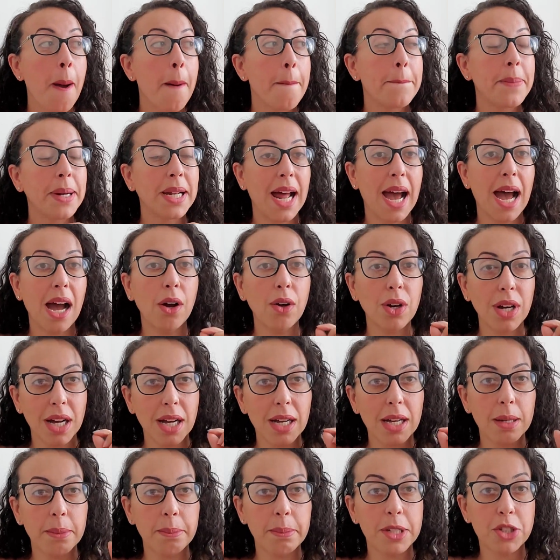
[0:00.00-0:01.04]
but how
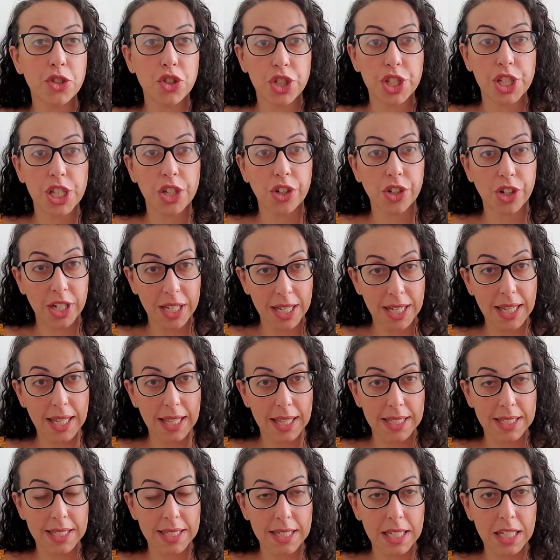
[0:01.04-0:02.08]
come she or he,
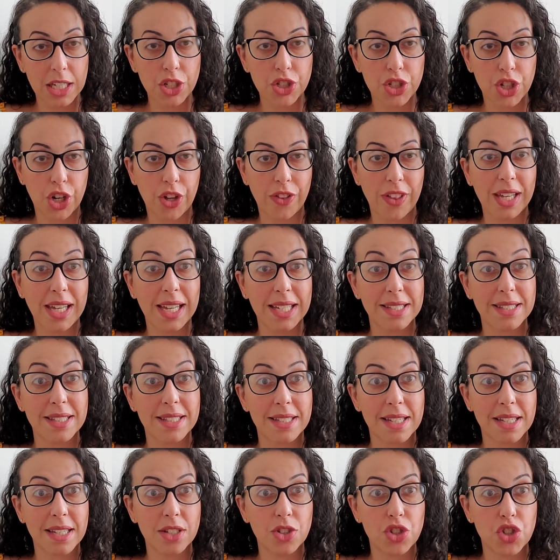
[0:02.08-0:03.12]
this teacher that gets
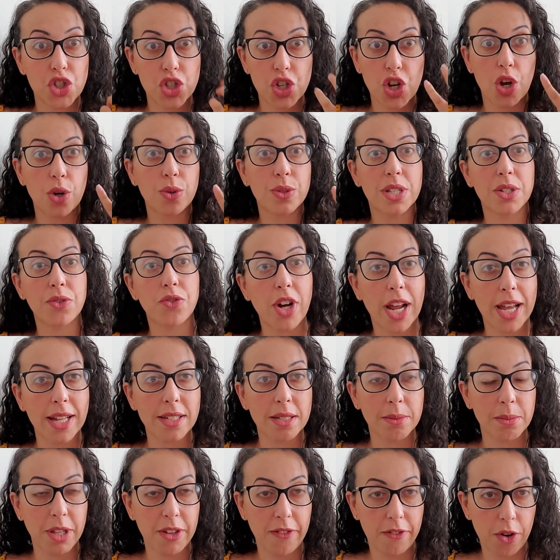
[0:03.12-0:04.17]
chosen
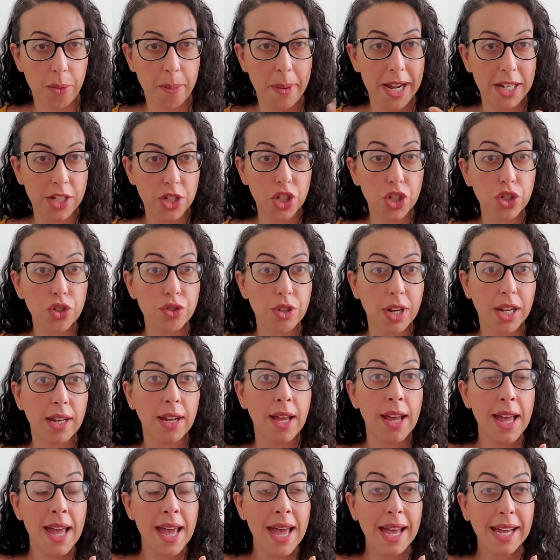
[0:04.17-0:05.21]
randomly for my children,
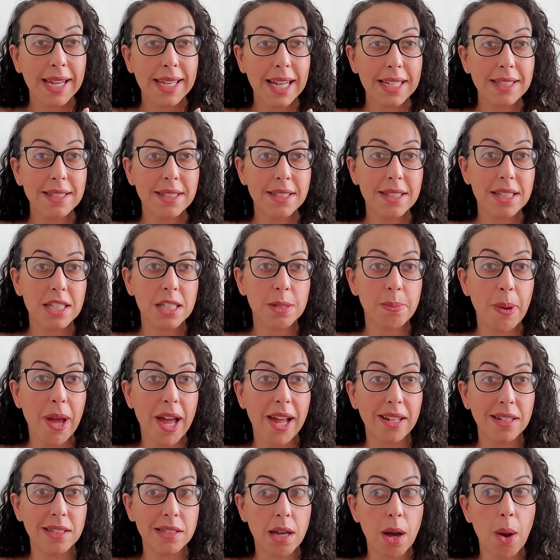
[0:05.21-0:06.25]
gets to
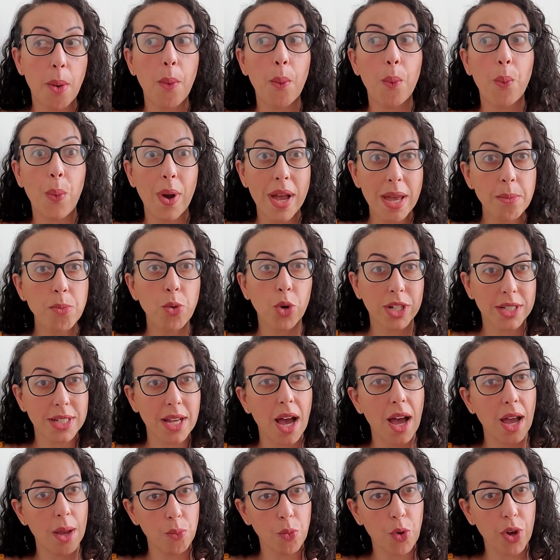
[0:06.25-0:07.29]
spend way more
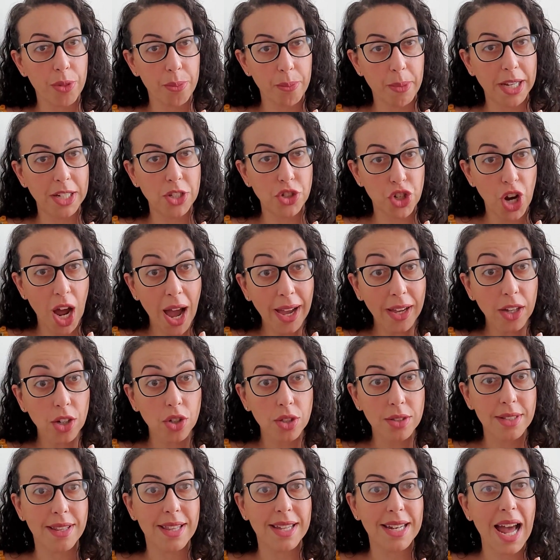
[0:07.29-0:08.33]
time with my
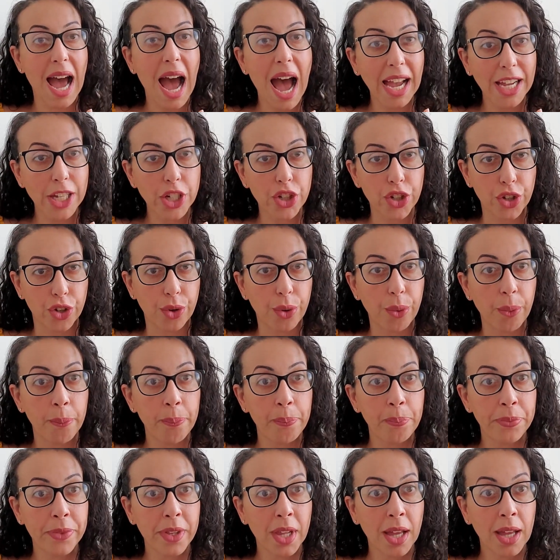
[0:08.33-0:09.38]
child than I do?
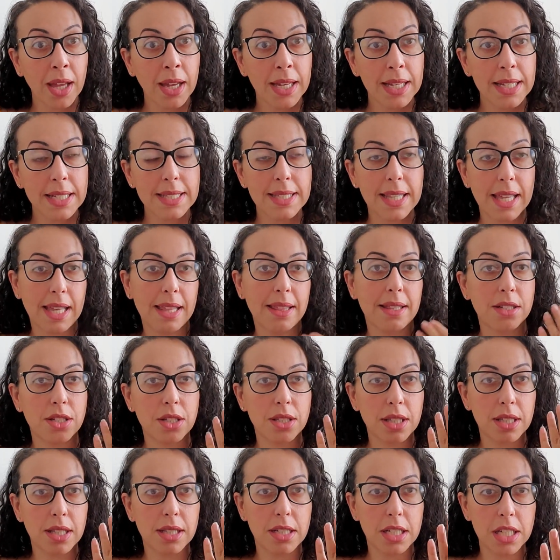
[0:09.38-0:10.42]
He's like,
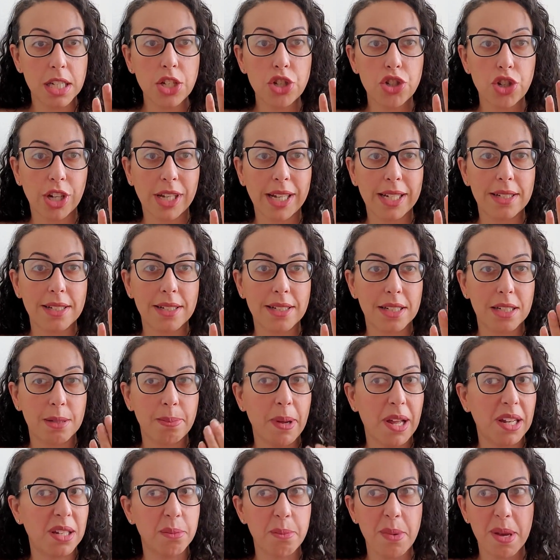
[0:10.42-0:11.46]
the teacher gets to
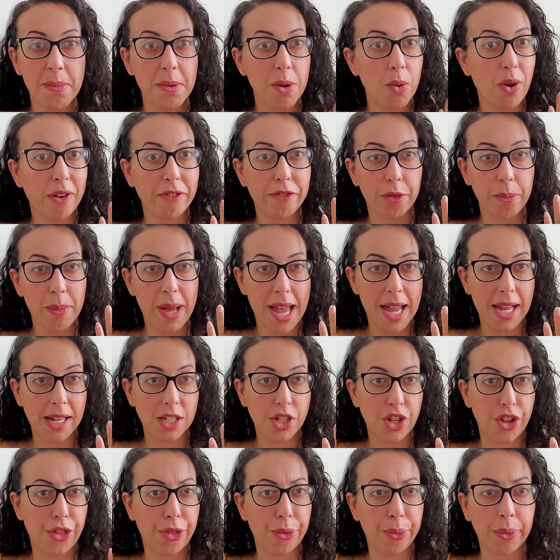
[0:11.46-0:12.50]
spend maybe from 8
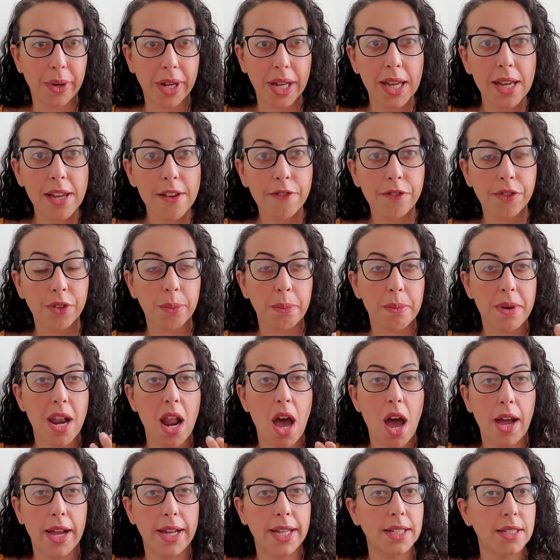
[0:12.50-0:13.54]
to 3, from
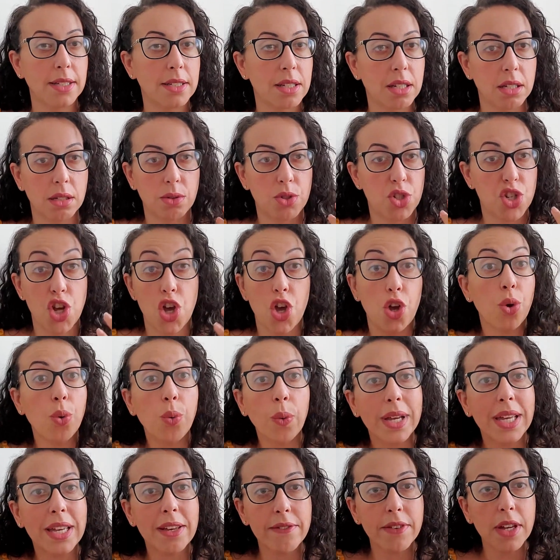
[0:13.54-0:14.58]
9 to
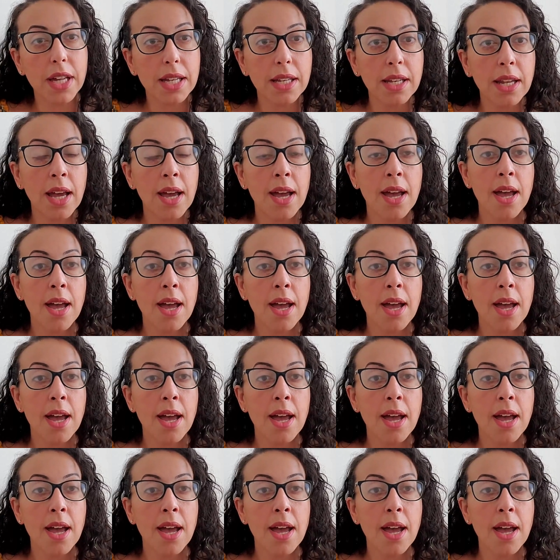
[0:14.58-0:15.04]
2 even.